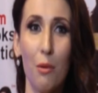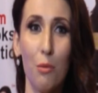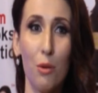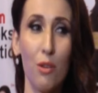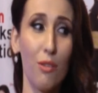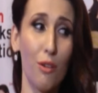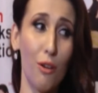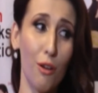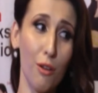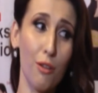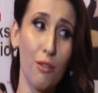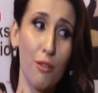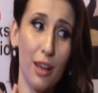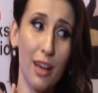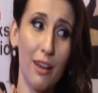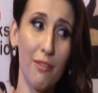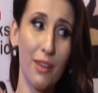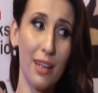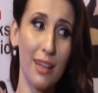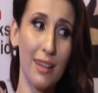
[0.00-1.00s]
was also
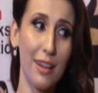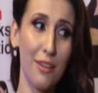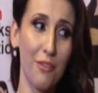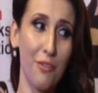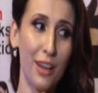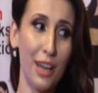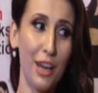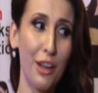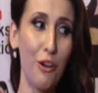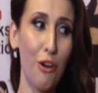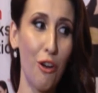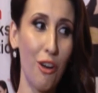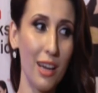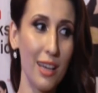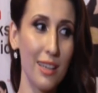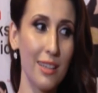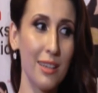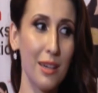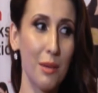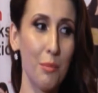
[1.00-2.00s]
having that very wrong
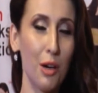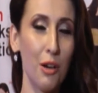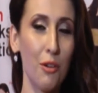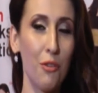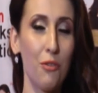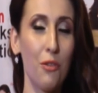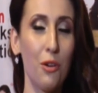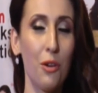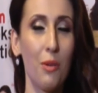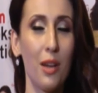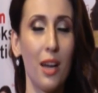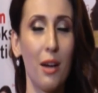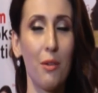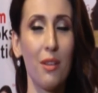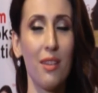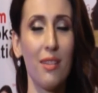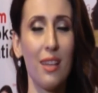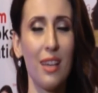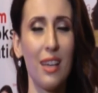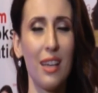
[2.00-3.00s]
idea about food, where I
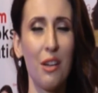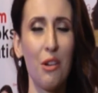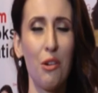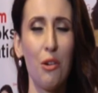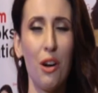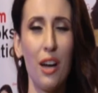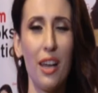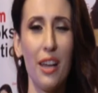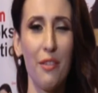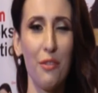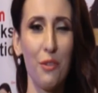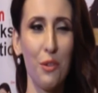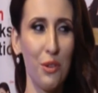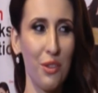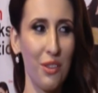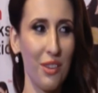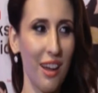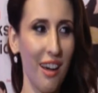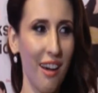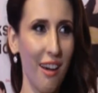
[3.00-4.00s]
was thinking, no, I have to
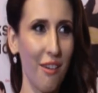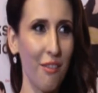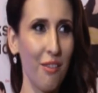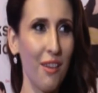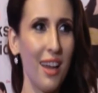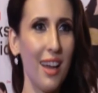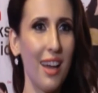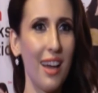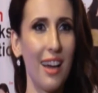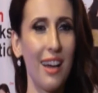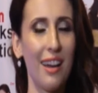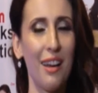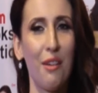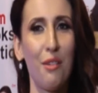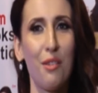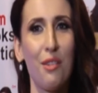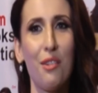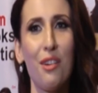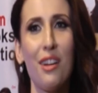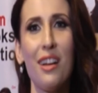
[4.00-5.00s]
starve, and I
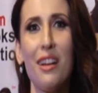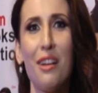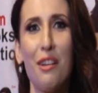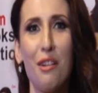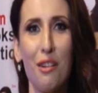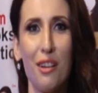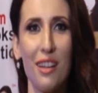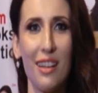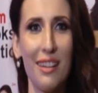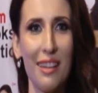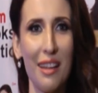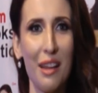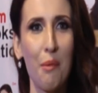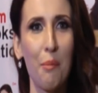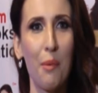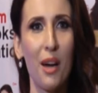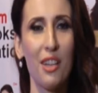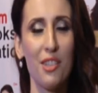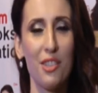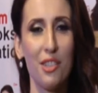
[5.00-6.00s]
was really not
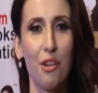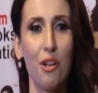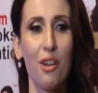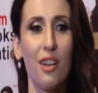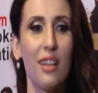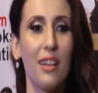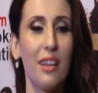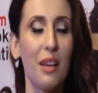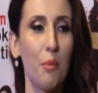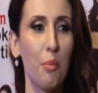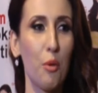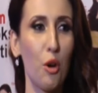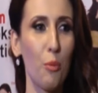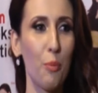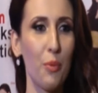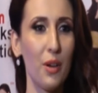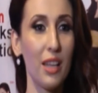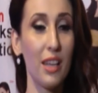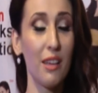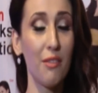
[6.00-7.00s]
eating much, not eating
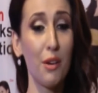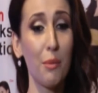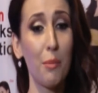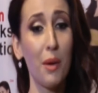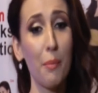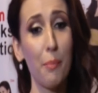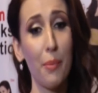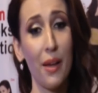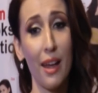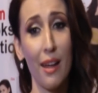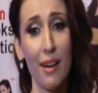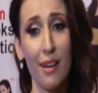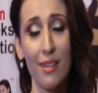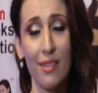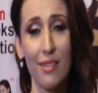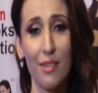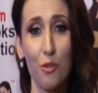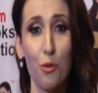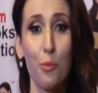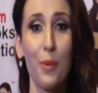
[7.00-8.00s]
properly. Even my
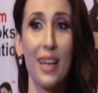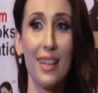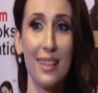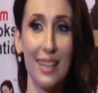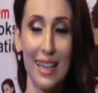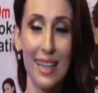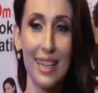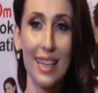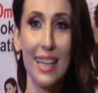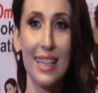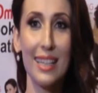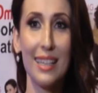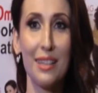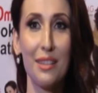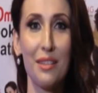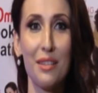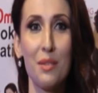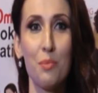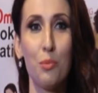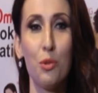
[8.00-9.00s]
parents, whom I
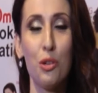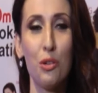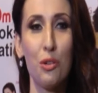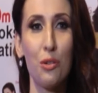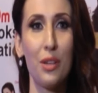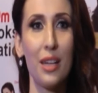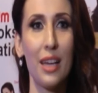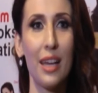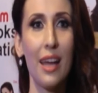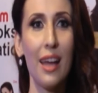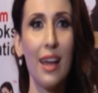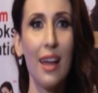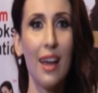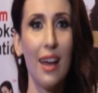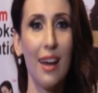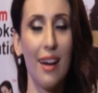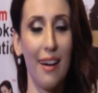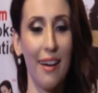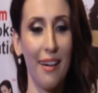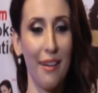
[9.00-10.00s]
dedicated this book today,
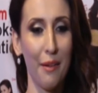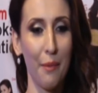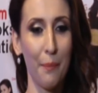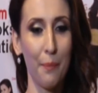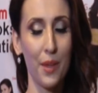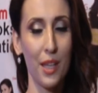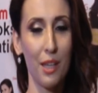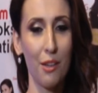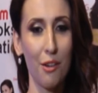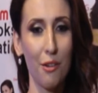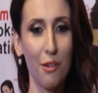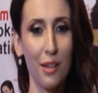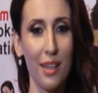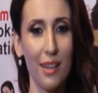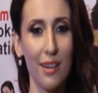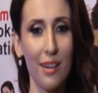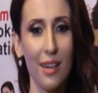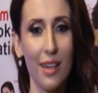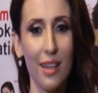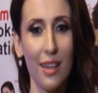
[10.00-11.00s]

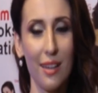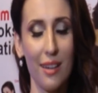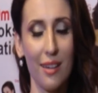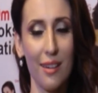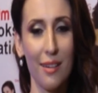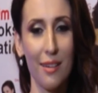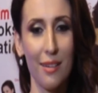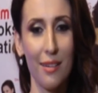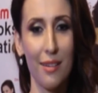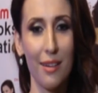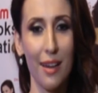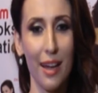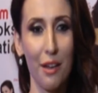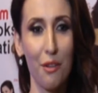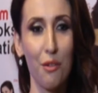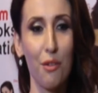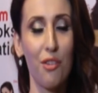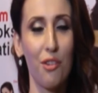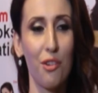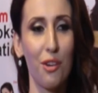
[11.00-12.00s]
they really
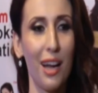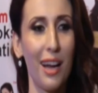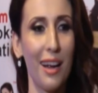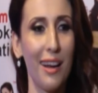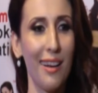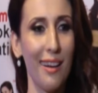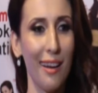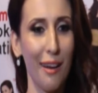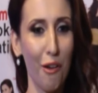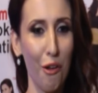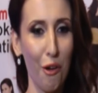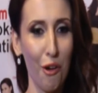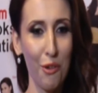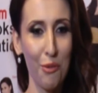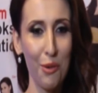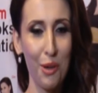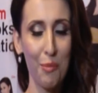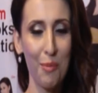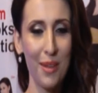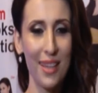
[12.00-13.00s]
had to struggle a lot
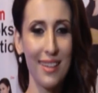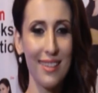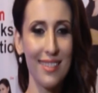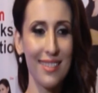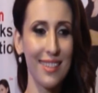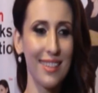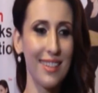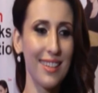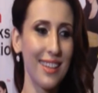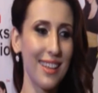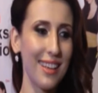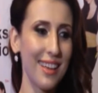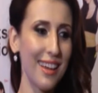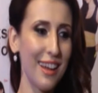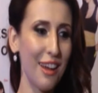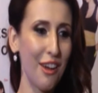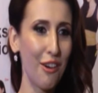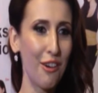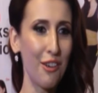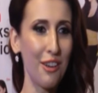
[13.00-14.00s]
with me, sitting
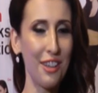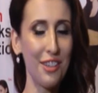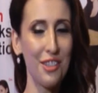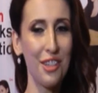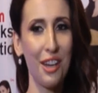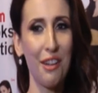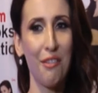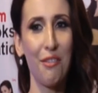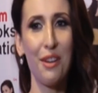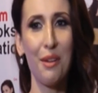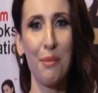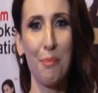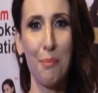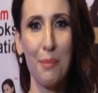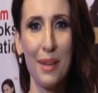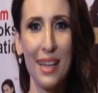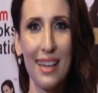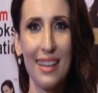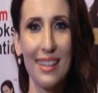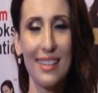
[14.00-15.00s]
on each and every
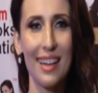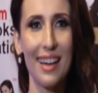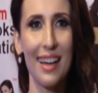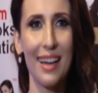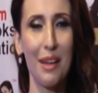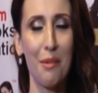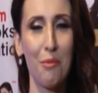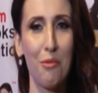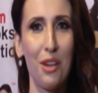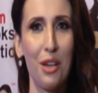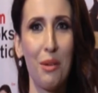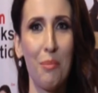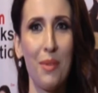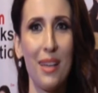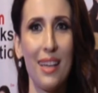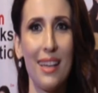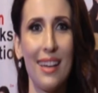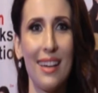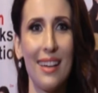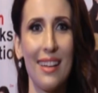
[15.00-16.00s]
meal time with
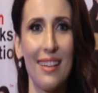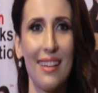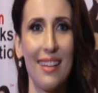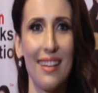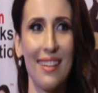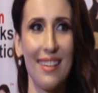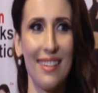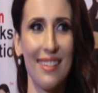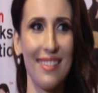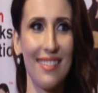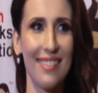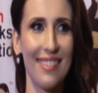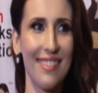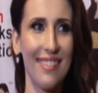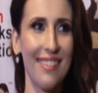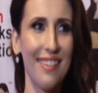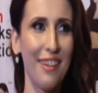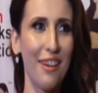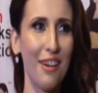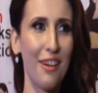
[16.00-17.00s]
me,
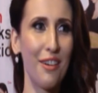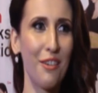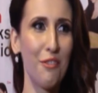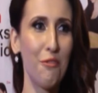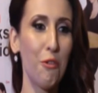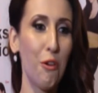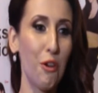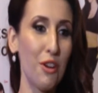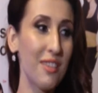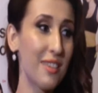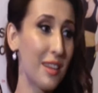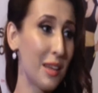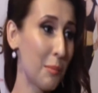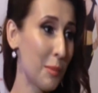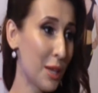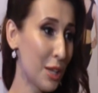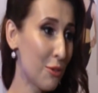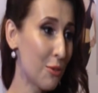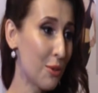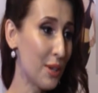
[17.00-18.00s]
and forcing
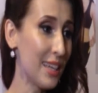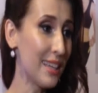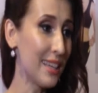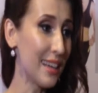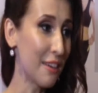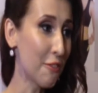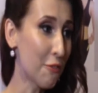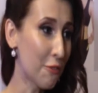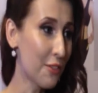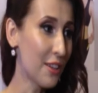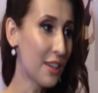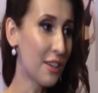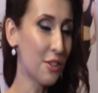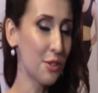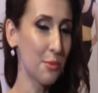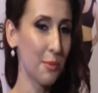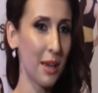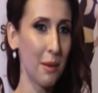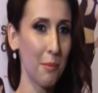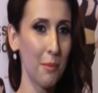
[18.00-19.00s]
me to eat and
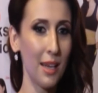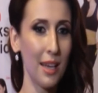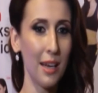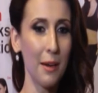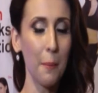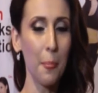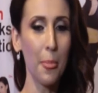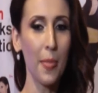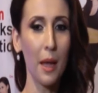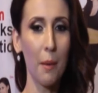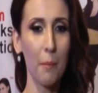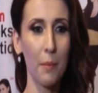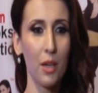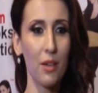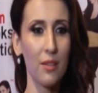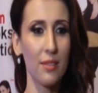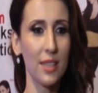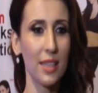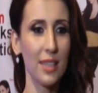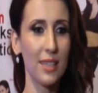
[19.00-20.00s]
finish my meal,
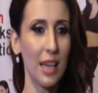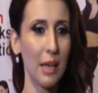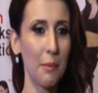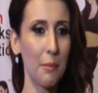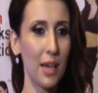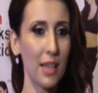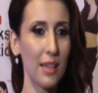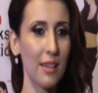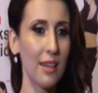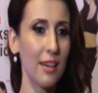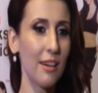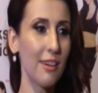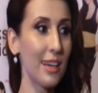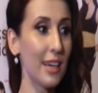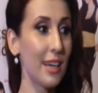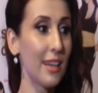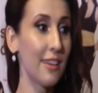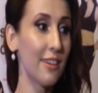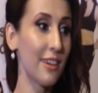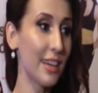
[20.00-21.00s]
because that time I didn't
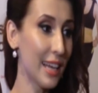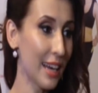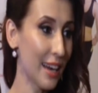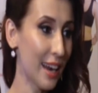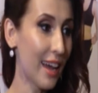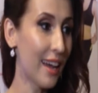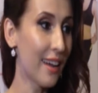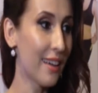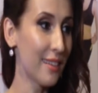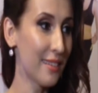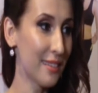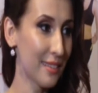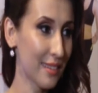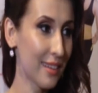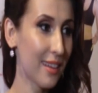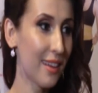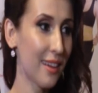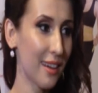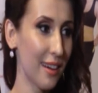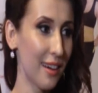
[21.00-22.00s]
really realize
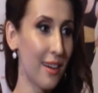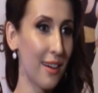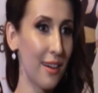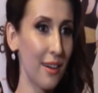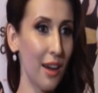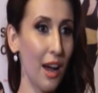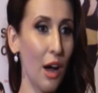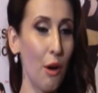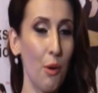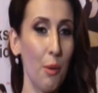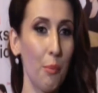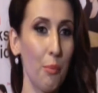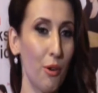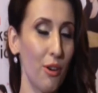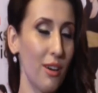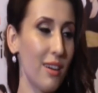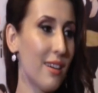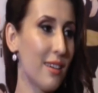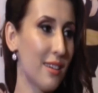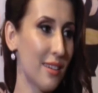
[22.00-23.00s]
how
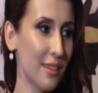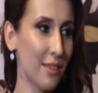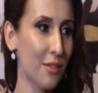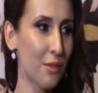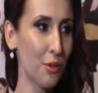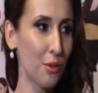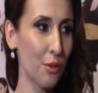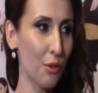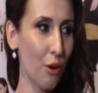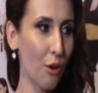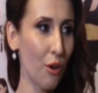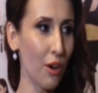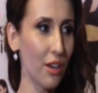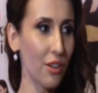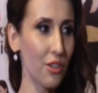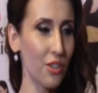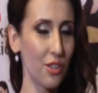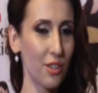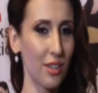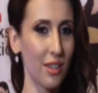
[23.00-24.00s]
important it is to
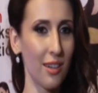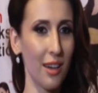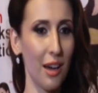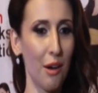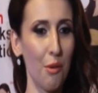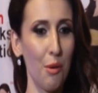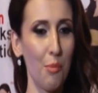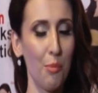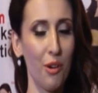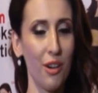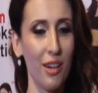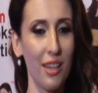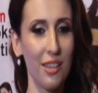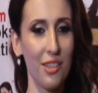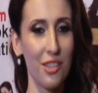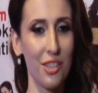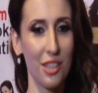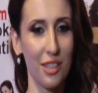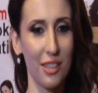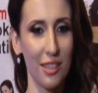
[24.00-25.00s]
nourish our body
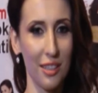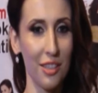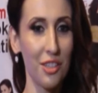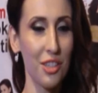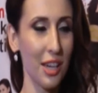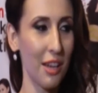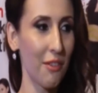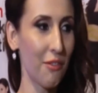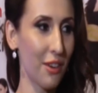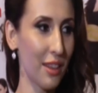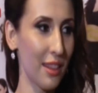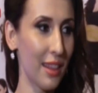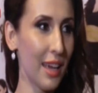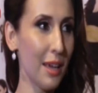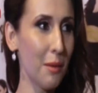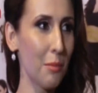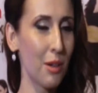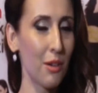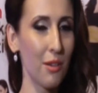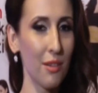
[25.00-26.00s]
each and every
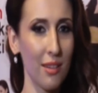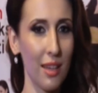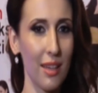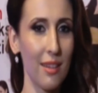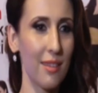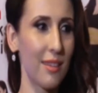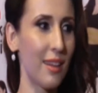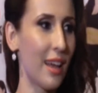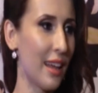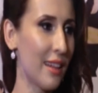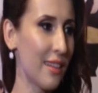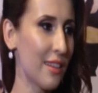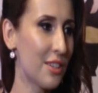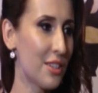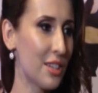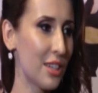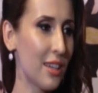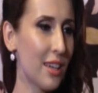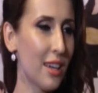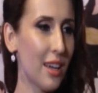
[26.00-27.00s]
day, because that's the
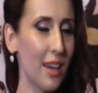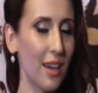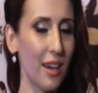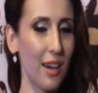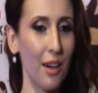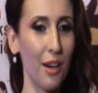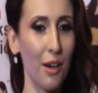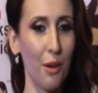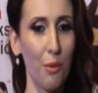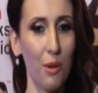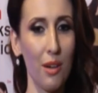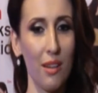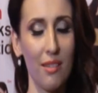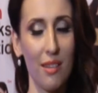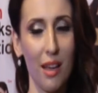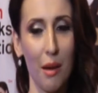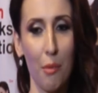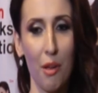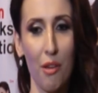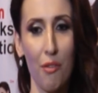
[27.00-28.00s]
energy what is
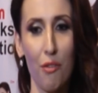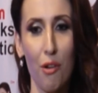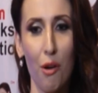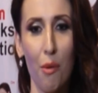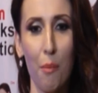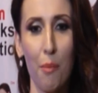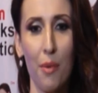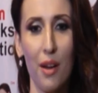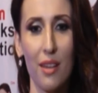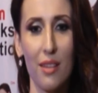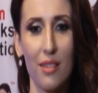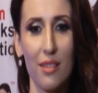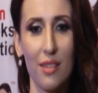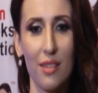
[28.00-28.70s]
coming from. But